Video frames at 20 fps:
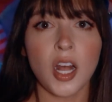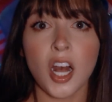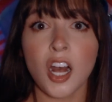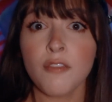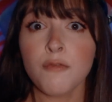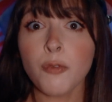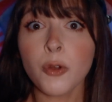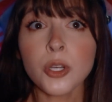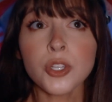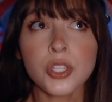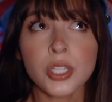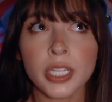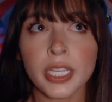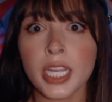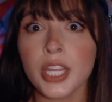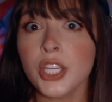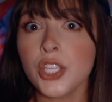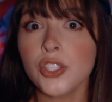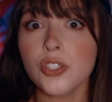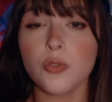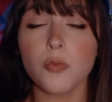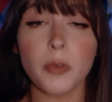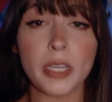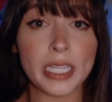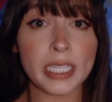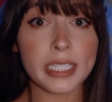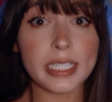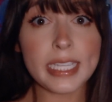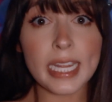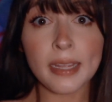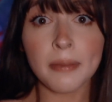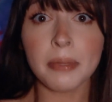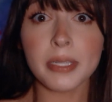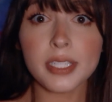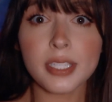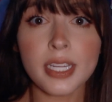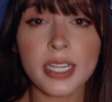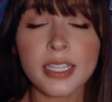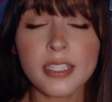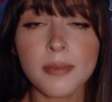Unfortunately, the swing state
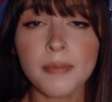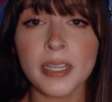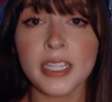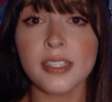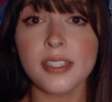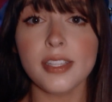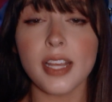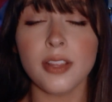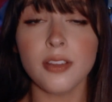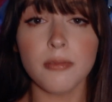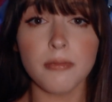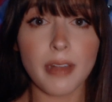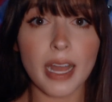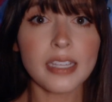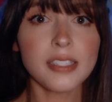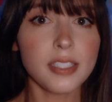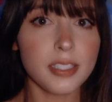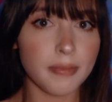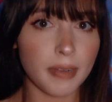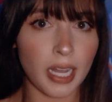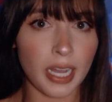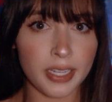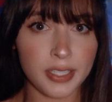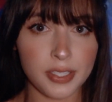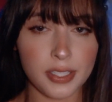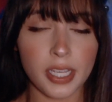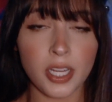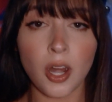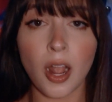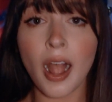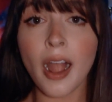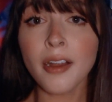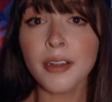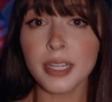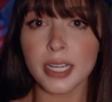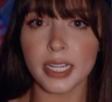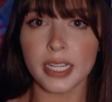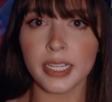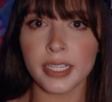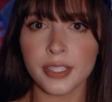business means that the rest of us and our
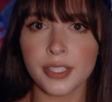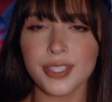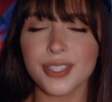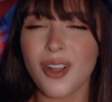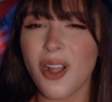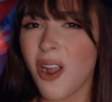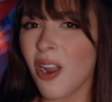needs